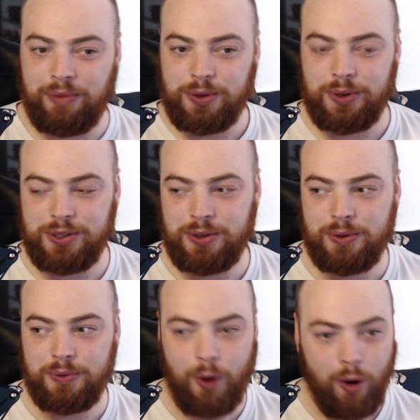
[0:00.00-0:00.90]
So there's no
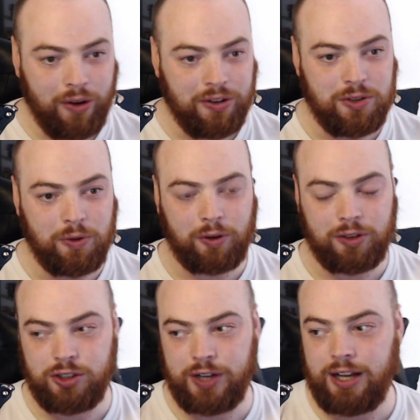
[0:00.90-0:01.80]
Wong, there's no Doctor
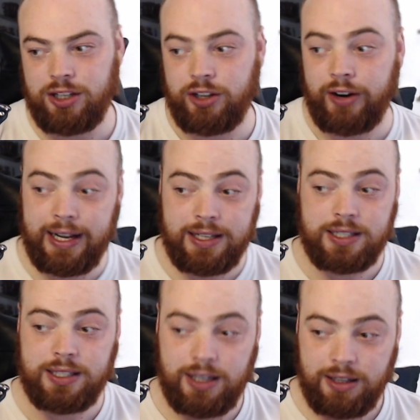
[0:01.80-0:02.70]
Strange. There
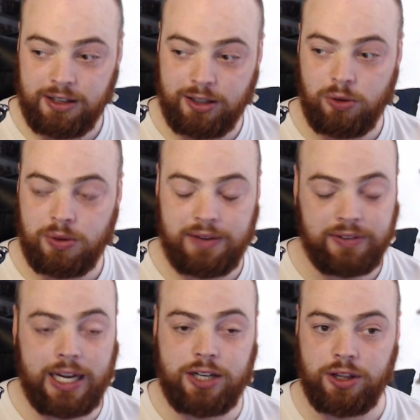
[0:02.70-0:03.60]
is the Cloak of
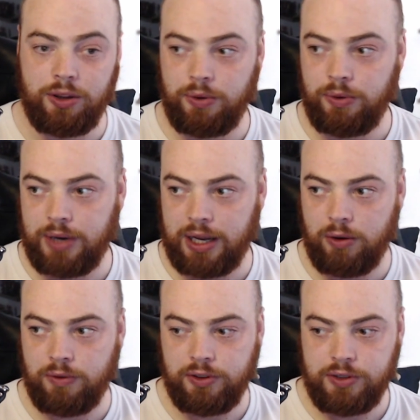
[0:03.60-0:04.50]
Levitation, though, who kind of
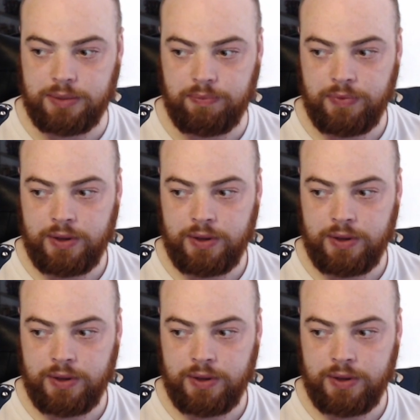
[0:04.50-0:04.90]
overlooks him.